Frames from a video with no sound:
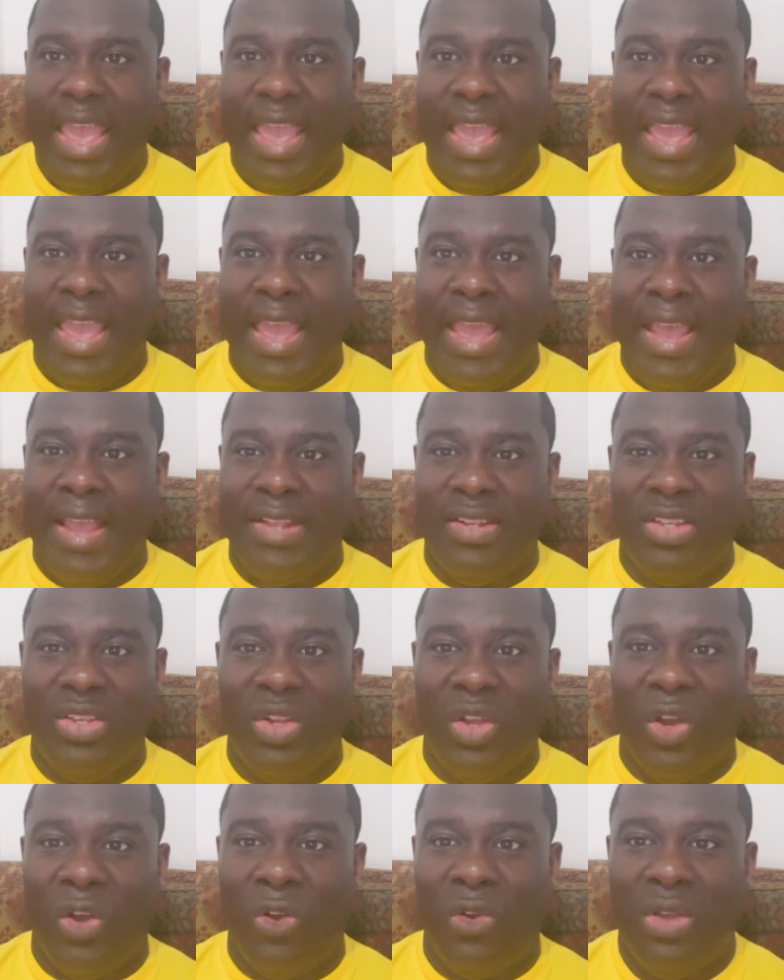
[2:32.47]
and,
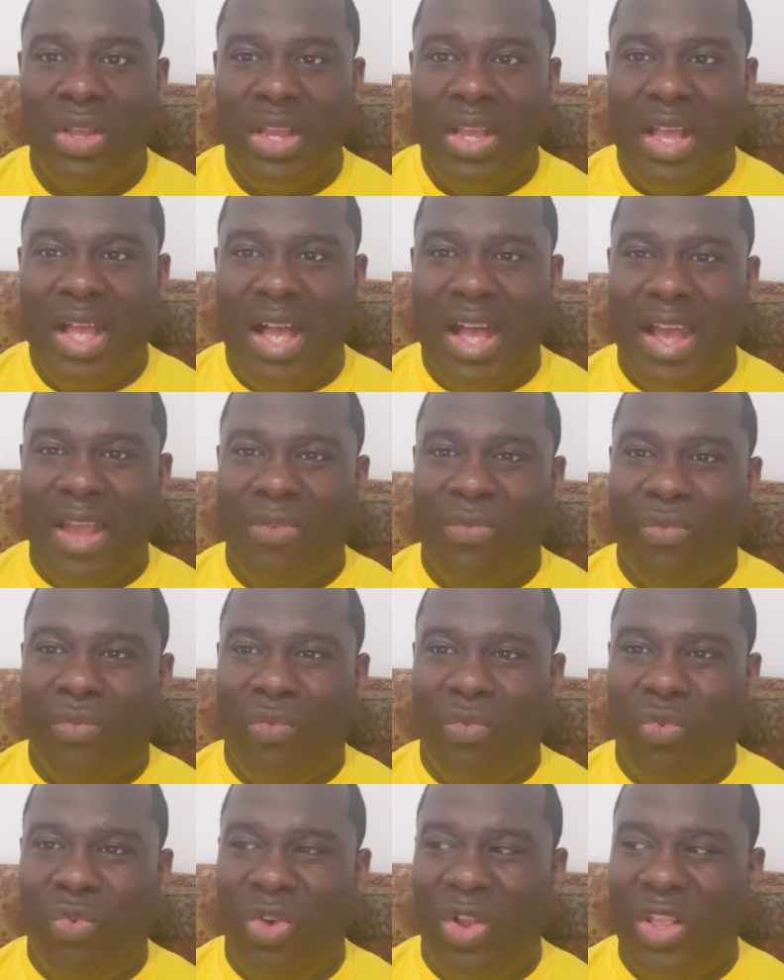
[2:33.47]
you know, I
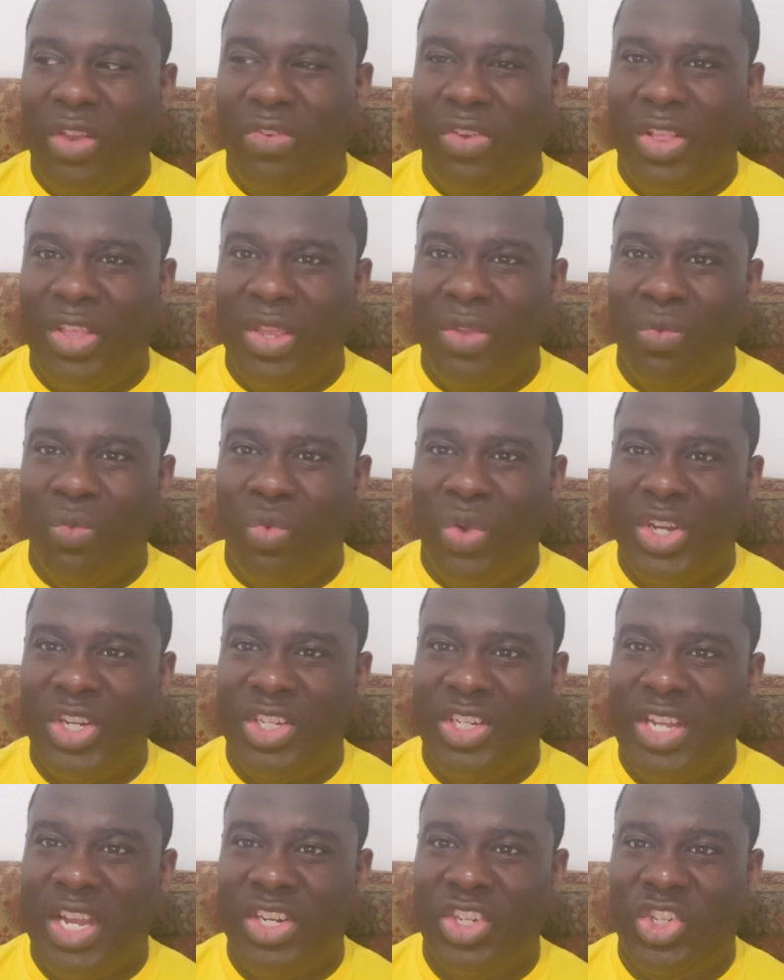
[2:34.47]
really, really
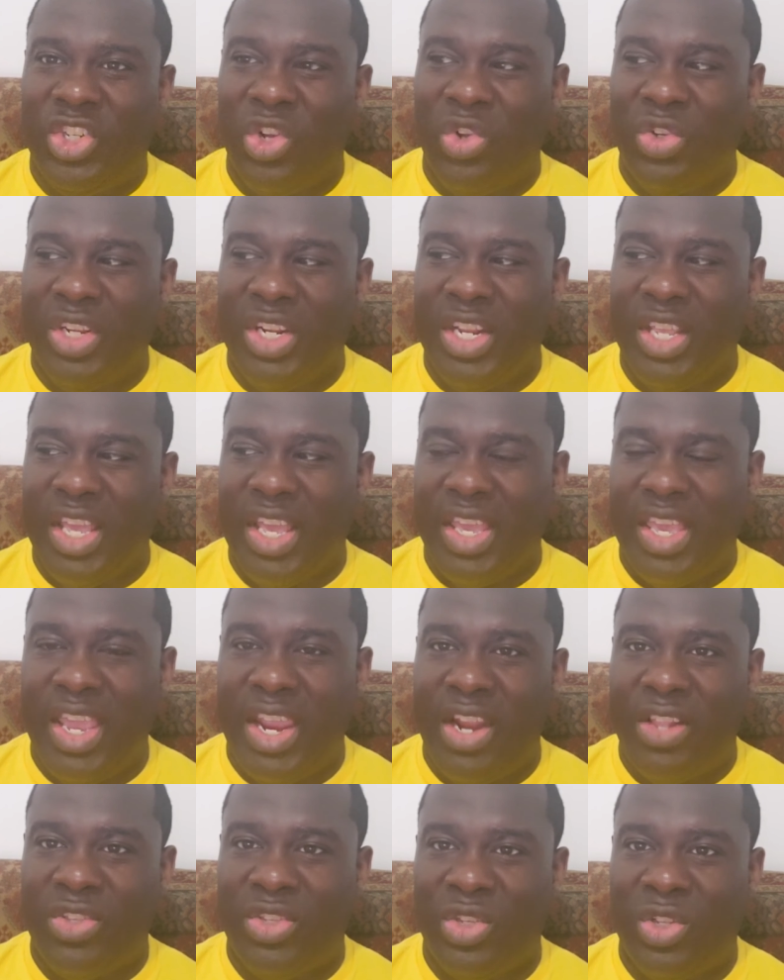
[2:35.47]
wish that show didn't get
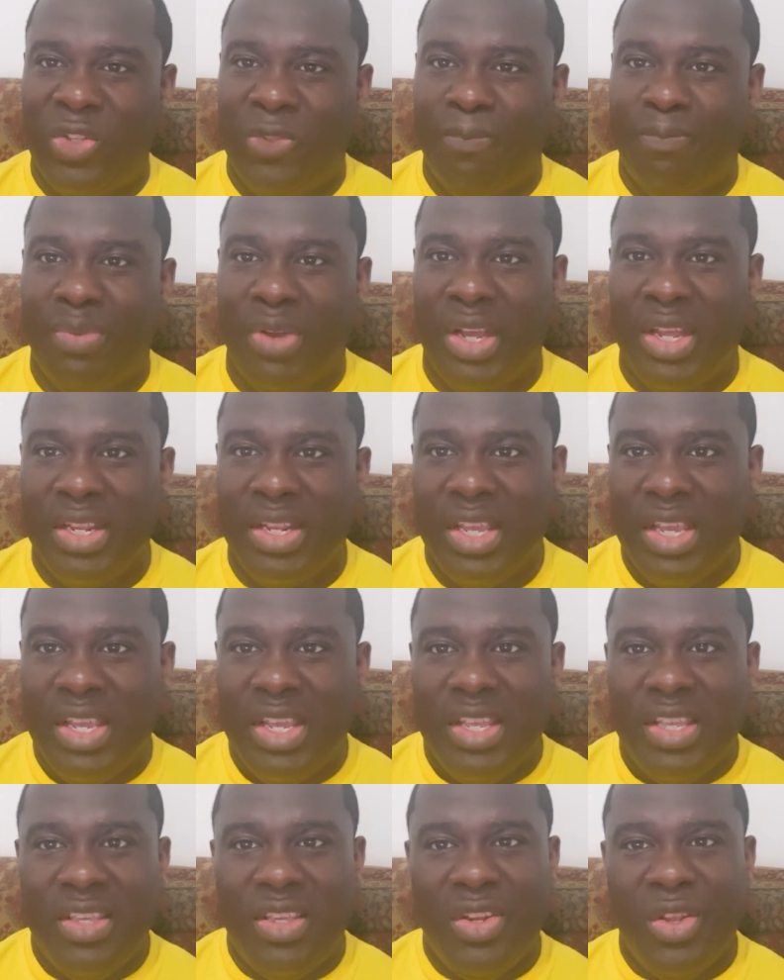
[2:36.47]
canceled, but,
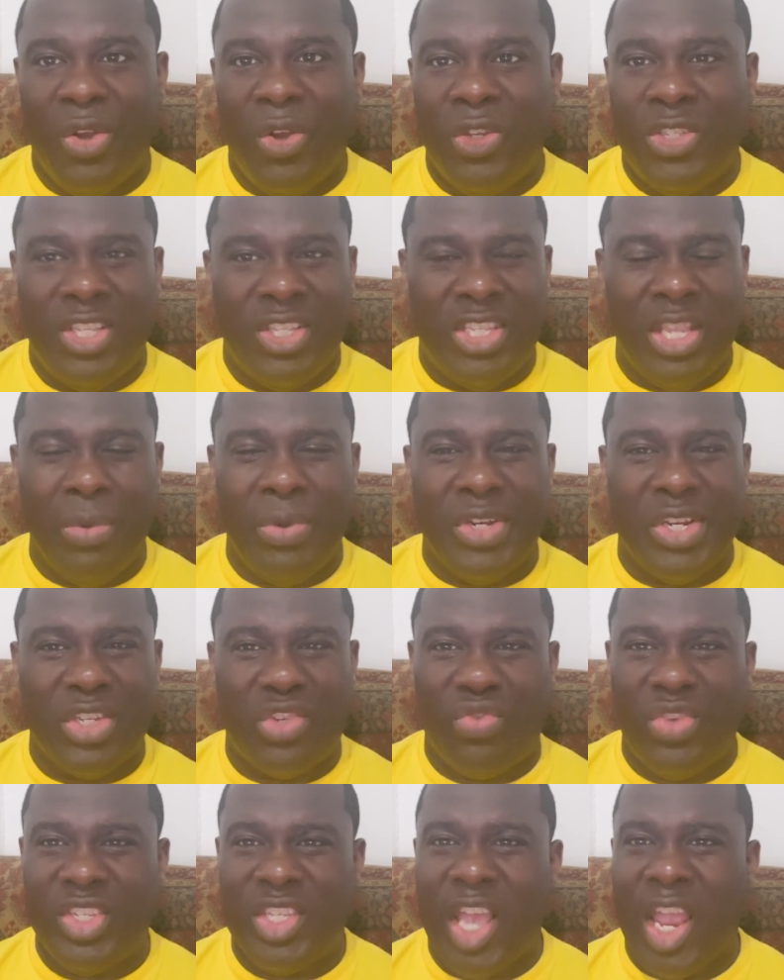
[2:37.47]
you know, since they were
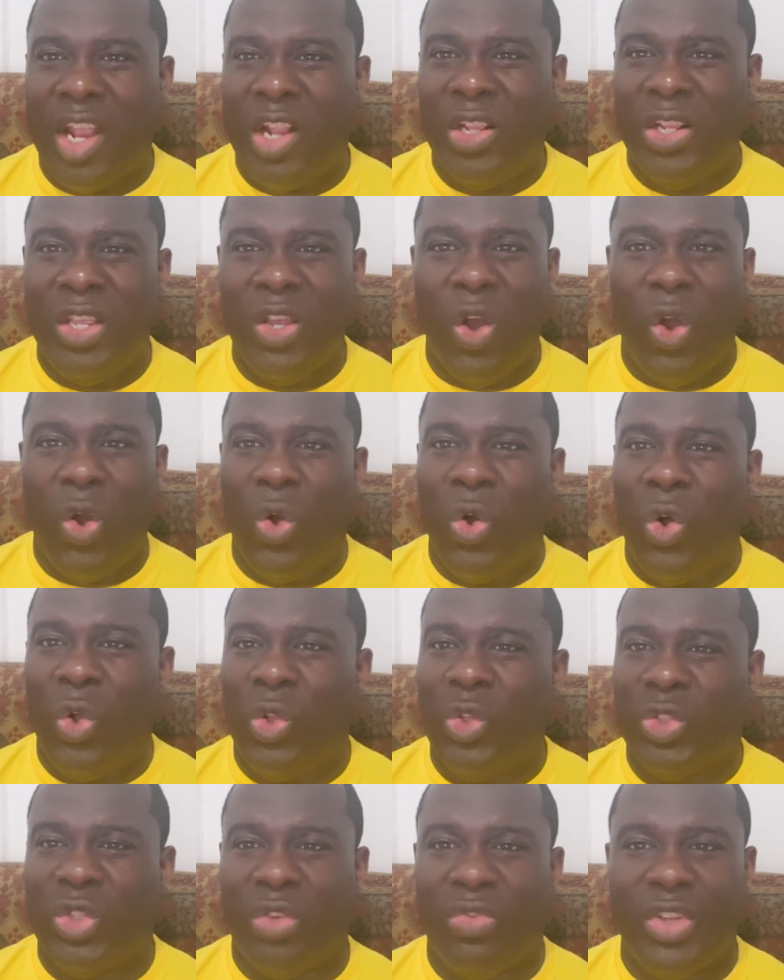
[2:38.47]
just recycling
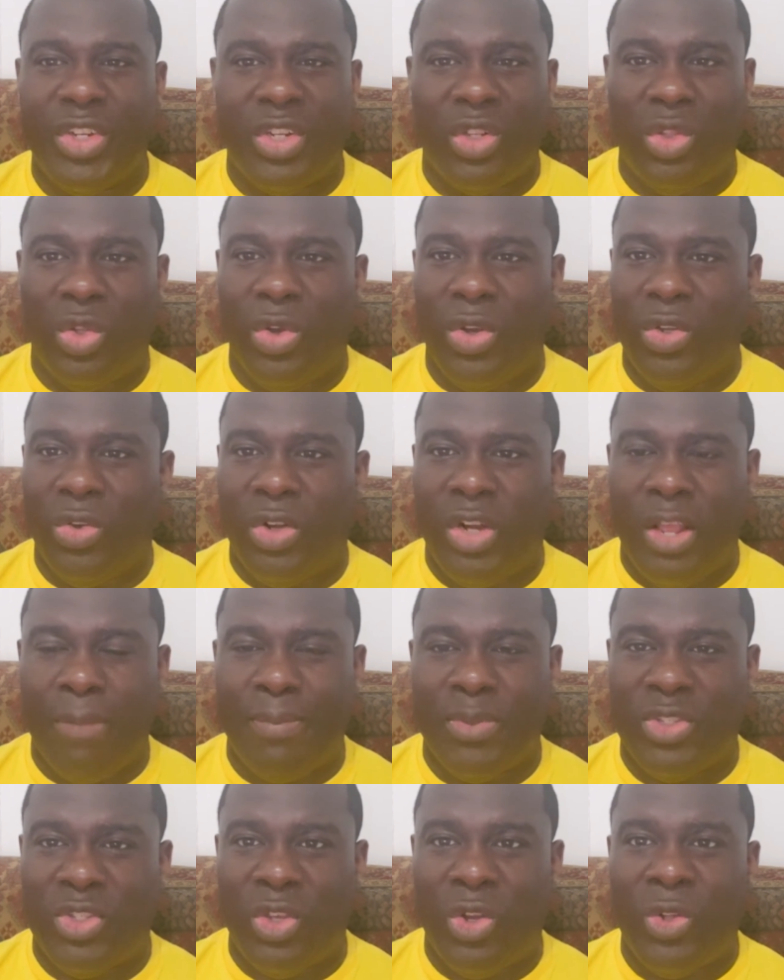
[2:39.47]
old original Law and Order
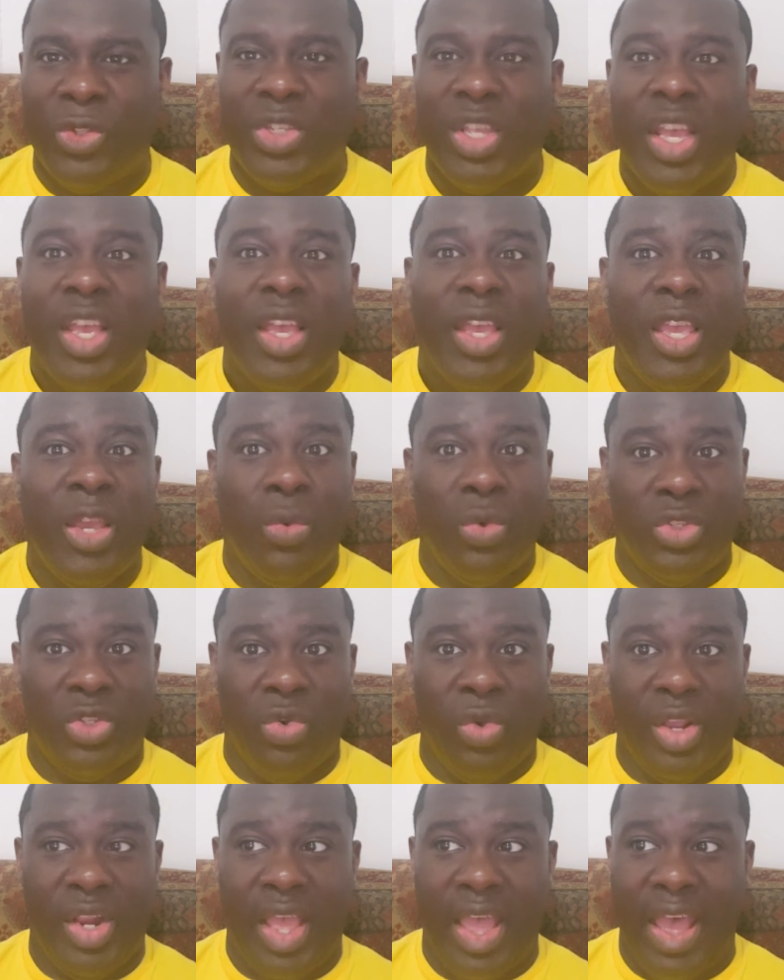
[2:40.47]
episodes, it was
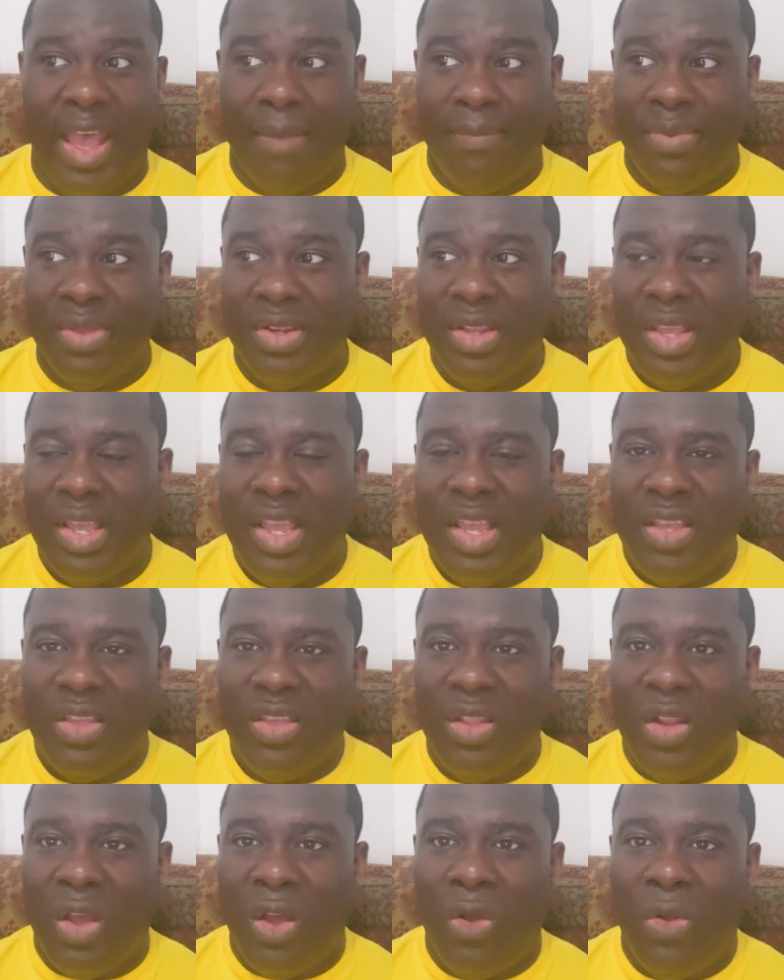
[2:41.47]
going to happen,
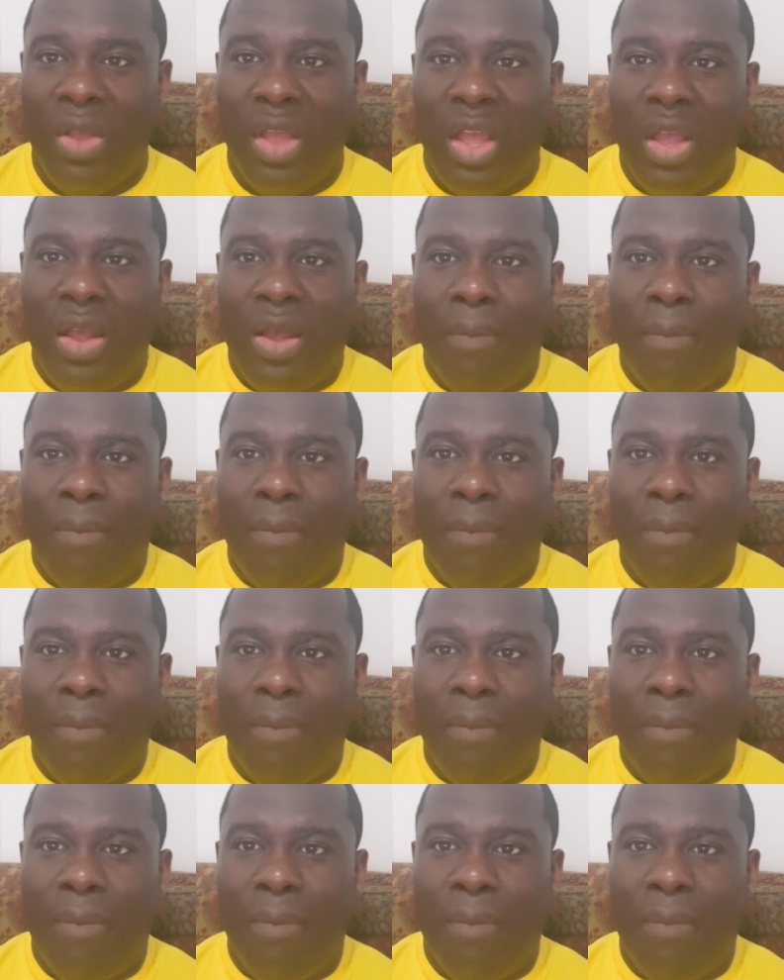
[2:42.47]
you know.